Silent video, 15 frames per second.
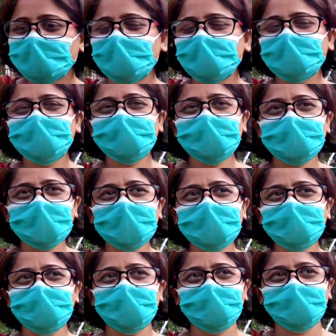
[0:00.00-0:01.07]
if you
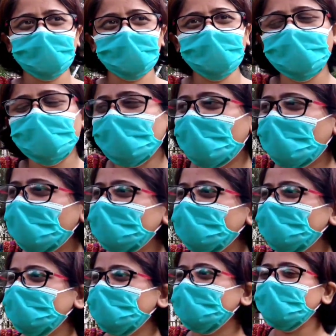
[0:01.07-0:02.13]
really feel or
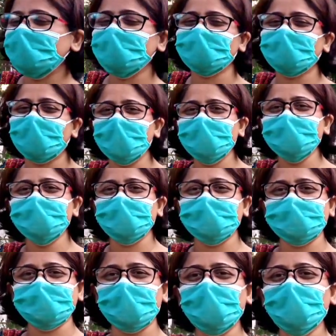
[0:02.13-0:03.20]
if you really find that
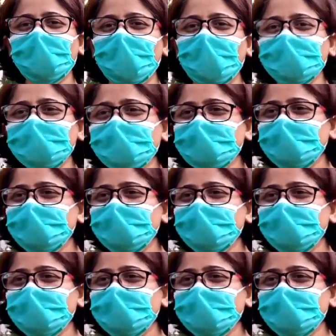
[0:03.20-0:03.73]
someone